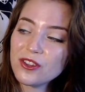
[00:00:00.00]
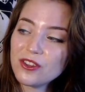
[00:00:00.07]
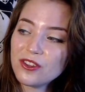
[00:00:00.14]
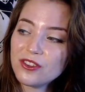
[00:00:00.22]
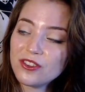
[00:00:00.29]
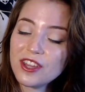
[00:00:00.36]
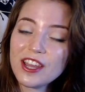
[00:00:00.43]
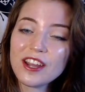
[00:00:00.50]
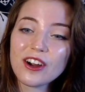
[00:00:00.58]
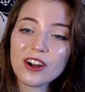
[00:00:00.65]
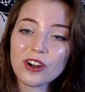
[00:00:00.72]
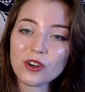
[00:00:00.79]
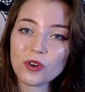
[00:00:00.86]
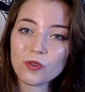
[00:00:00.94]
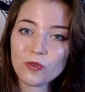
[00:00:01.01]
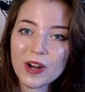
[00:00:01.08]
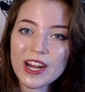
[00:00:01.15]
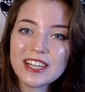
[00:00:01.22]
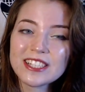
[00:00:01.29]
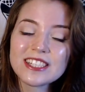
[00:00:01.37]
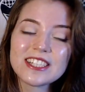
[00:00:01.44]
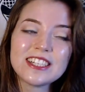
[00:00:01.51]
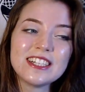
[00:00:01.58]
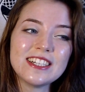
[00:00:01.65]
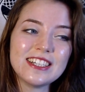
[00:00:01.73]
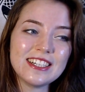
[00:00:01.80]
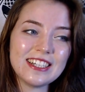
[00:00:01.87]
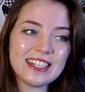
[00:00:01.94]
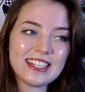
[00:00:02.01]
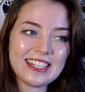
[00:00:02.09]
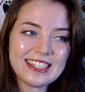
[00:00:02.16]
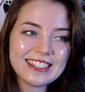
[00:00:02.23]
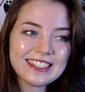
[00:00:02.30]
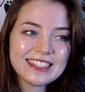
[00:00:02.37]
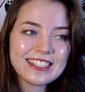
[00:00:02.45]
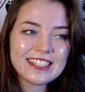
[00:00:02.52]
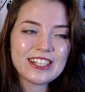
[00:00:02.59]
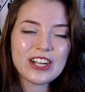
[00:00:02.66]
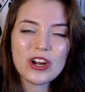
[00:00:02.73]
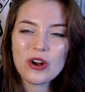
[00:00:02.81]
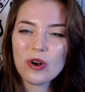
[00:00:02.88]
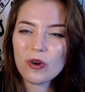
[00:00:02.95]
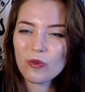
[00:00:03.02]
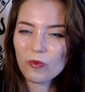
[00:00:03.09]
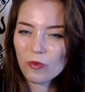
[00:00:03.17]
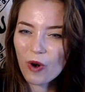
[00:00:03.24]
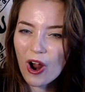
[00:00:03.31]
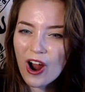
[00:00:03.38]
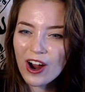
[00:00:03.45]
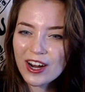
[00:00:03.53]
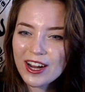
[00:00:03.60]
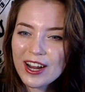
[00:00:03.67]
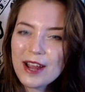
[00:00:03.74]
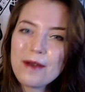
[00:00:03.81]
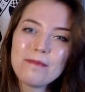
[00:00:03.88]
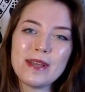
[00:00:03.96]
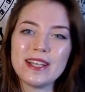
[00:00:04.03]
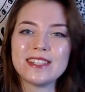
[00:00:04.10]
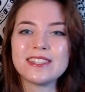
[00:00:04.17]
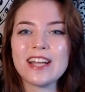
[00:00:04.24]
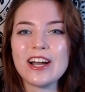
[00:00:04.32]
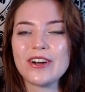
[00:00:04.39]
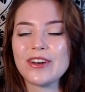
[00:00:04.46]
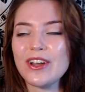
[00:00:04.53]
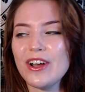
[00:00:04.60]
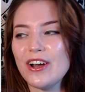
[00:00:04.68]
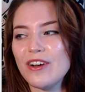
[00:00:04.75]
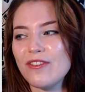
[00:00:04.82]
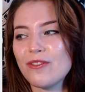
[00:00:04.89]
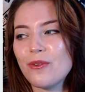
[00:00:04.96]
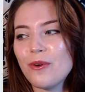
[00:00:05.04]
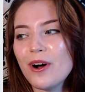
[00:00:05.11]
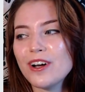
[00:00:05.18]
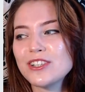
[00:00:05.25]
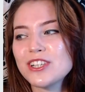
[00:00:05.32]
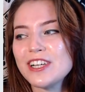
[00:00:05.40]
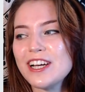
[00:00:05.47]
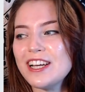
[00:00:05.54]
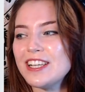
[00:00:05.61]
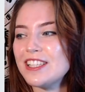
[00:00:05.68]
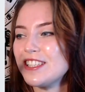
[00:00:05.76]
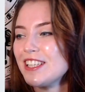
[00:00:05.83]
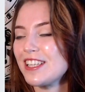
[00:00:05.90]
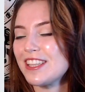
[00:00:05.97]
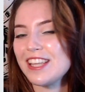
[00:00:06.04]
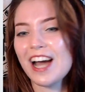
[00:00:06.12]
they are great indie rock based out of Quadra, and it's like the